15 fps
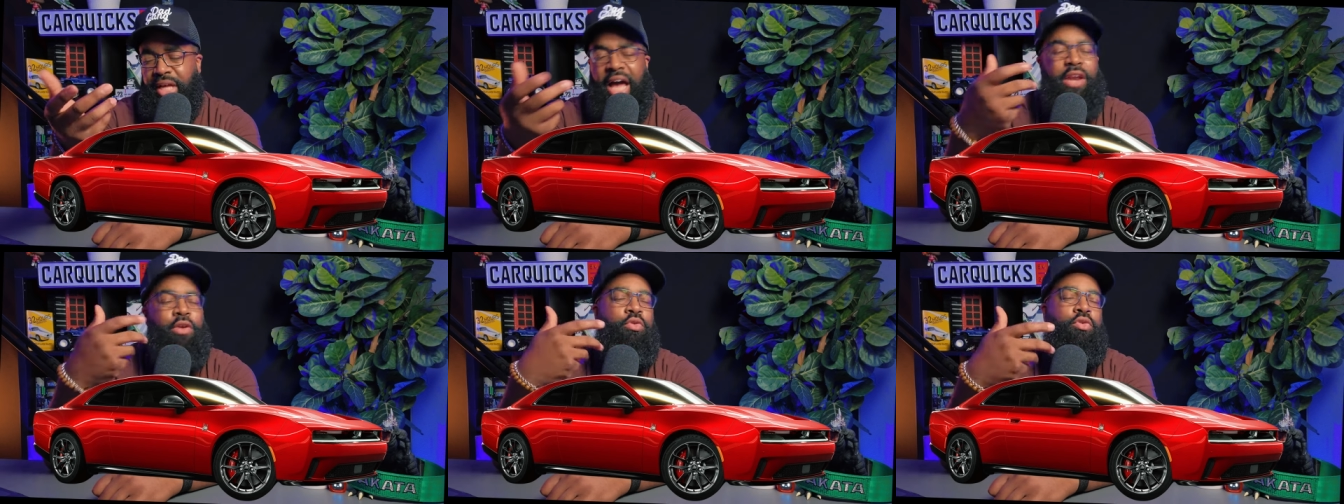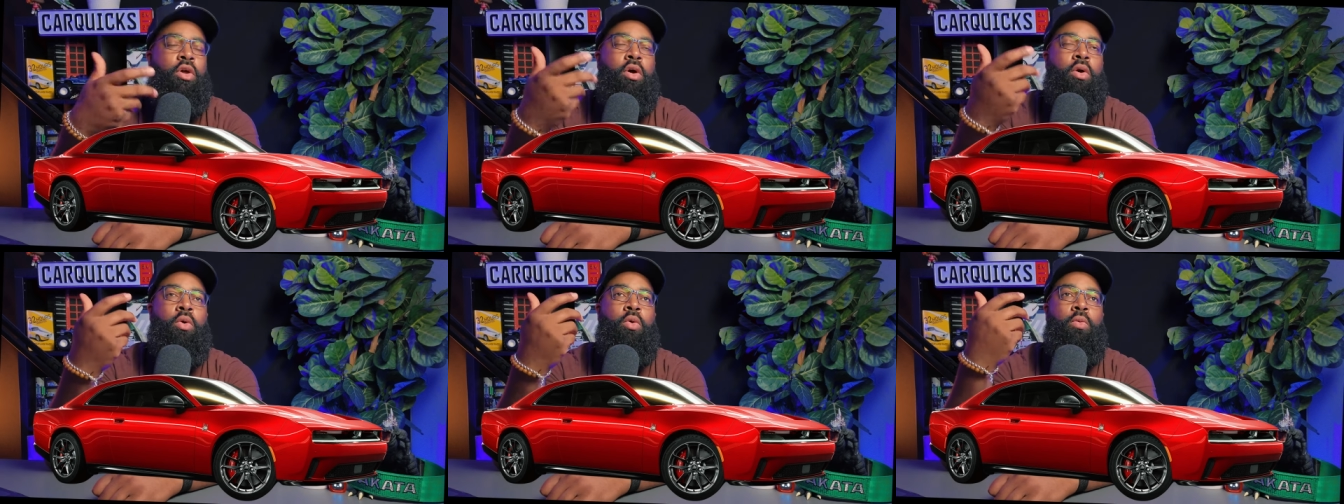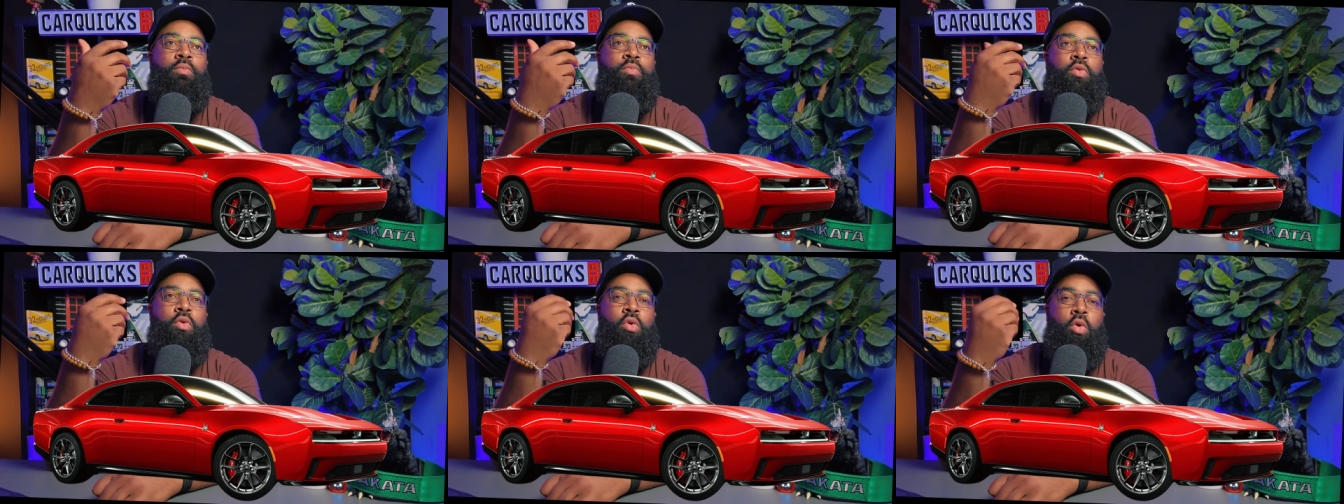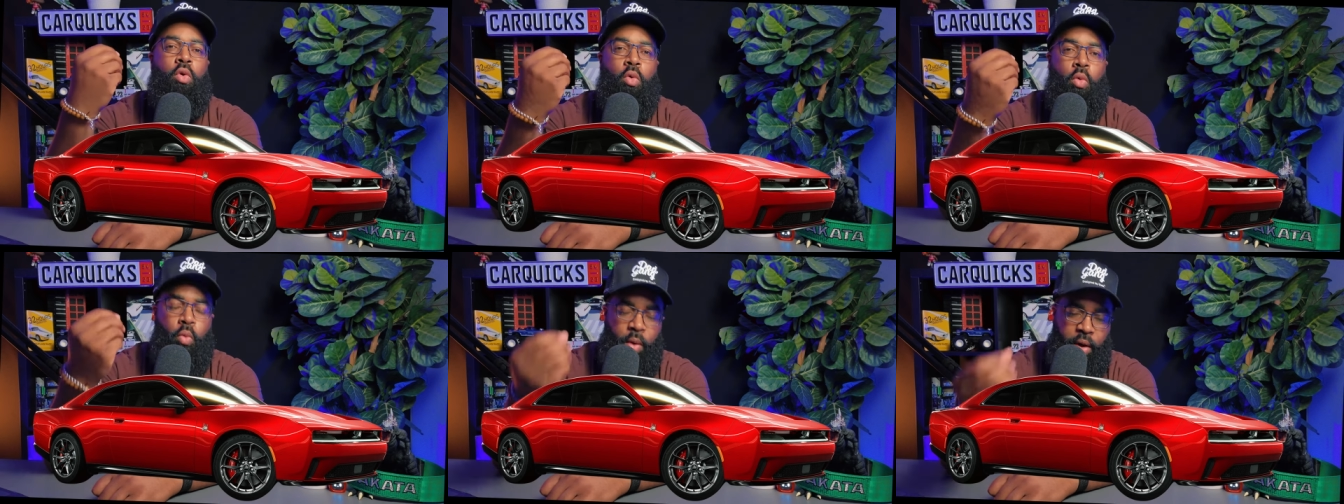I don't know
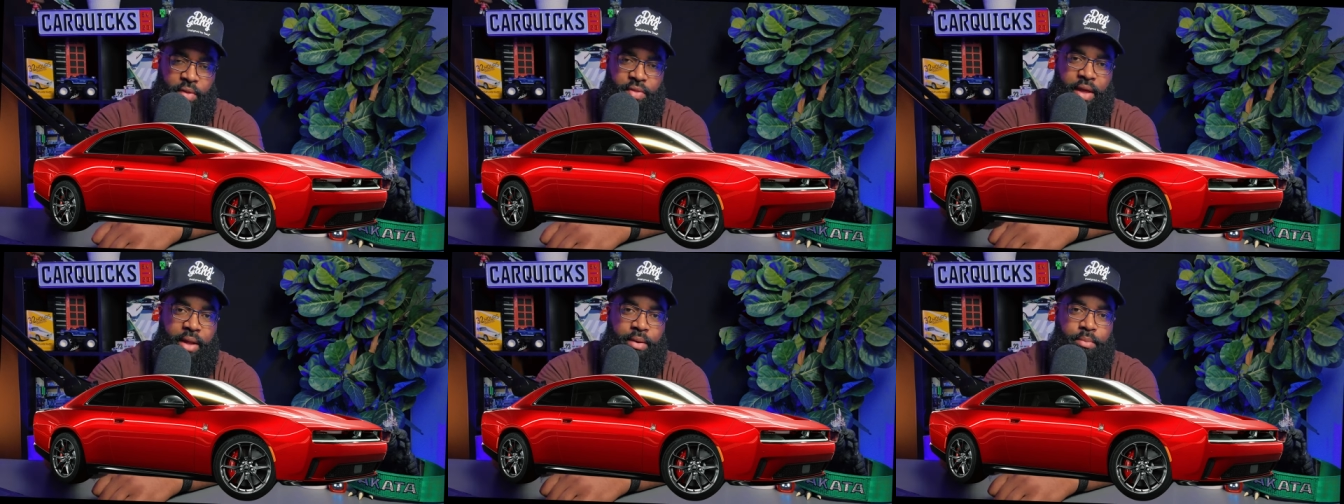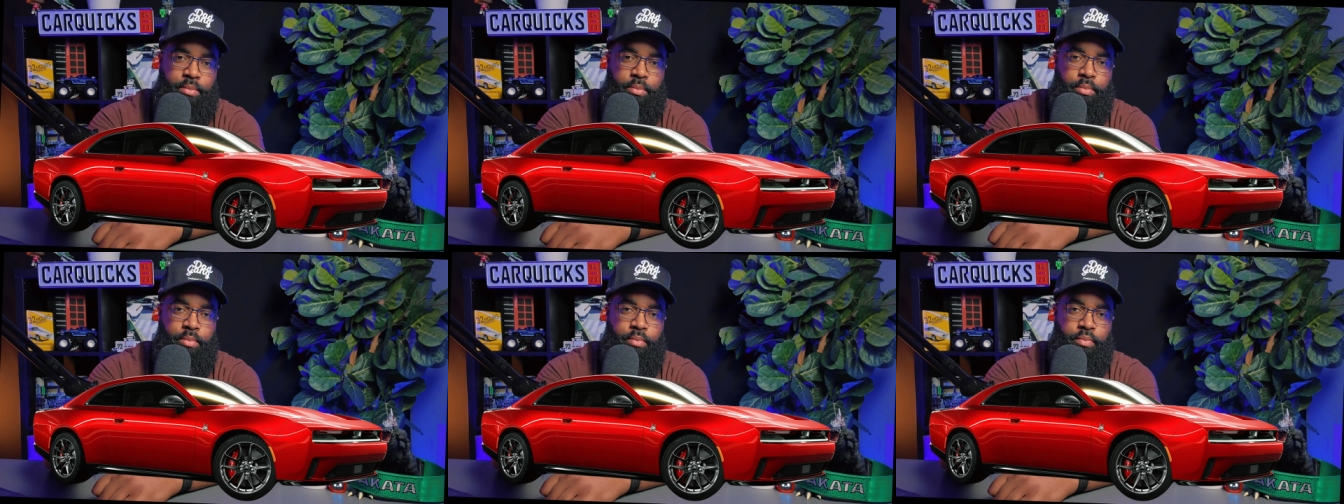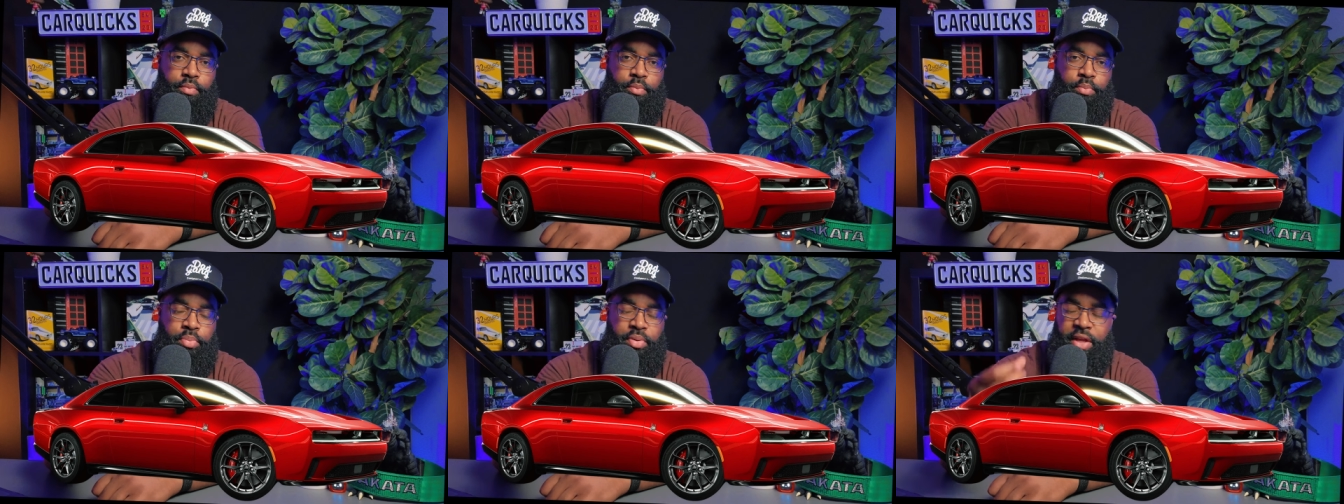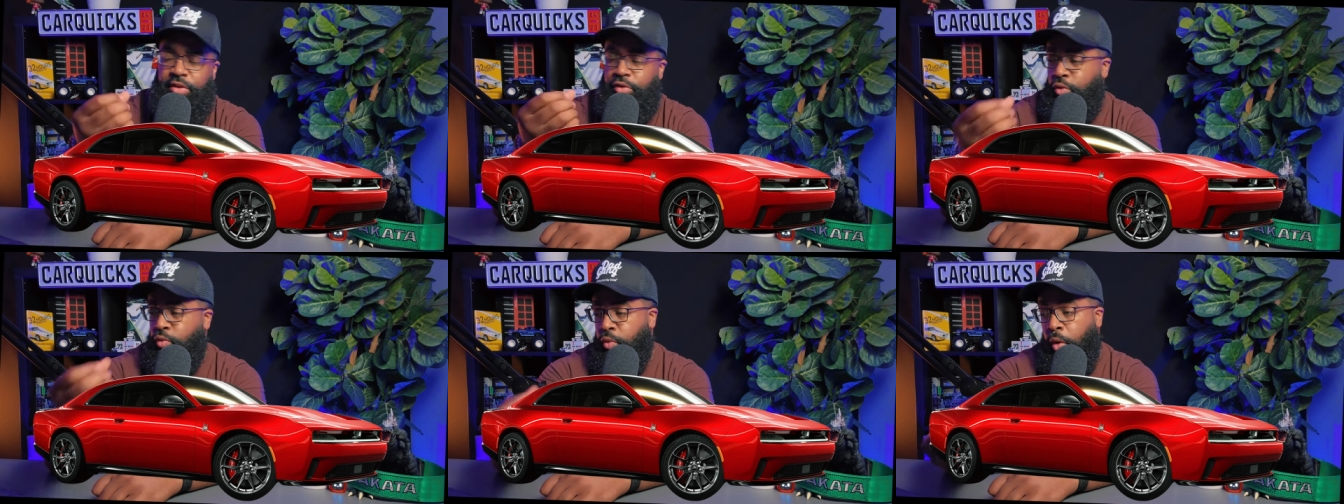where that
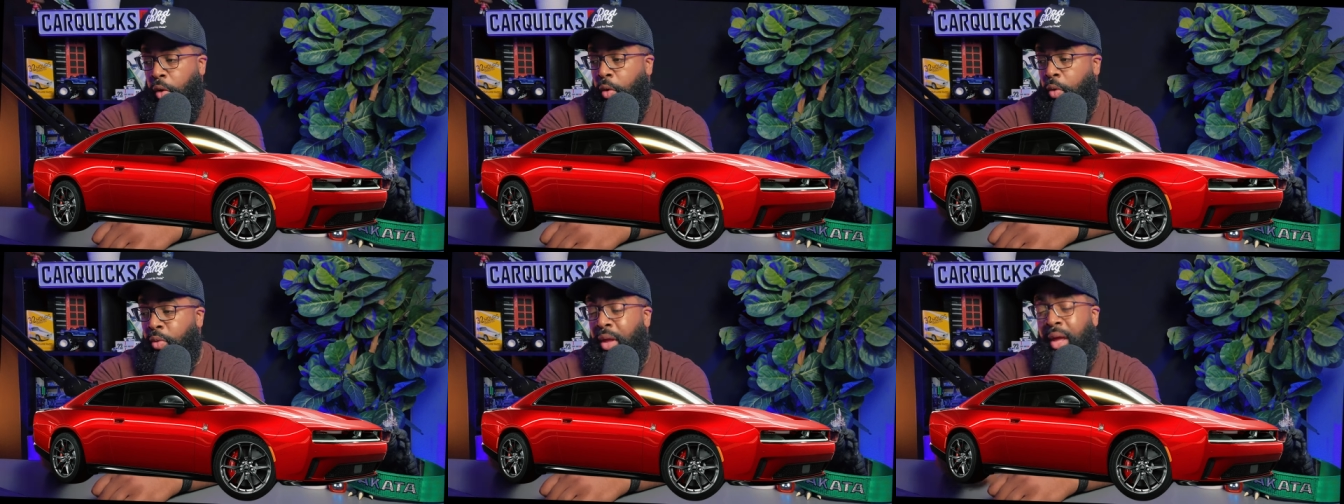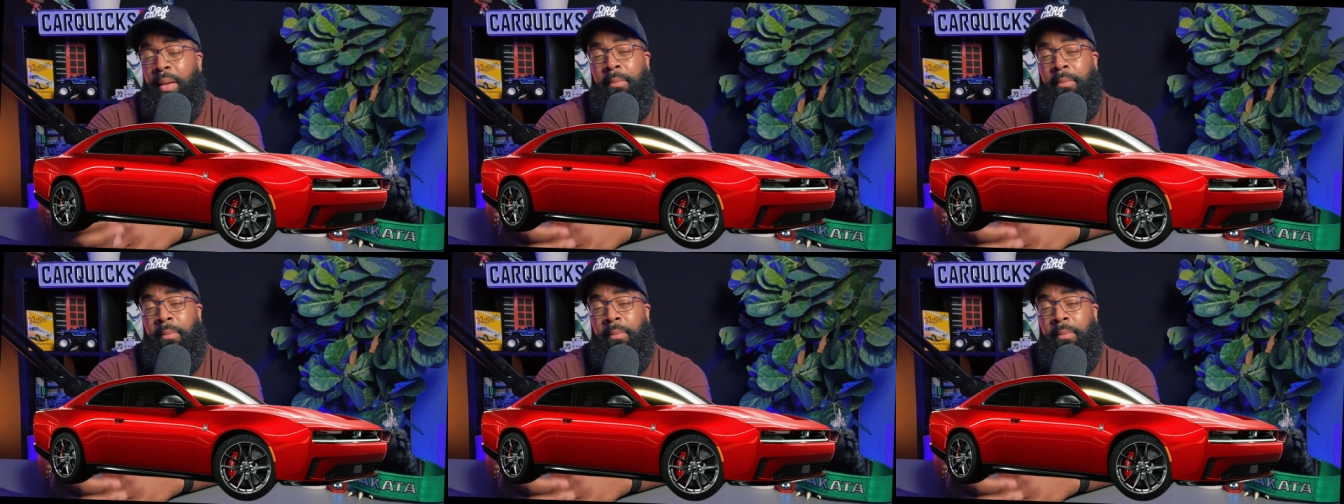plays a role.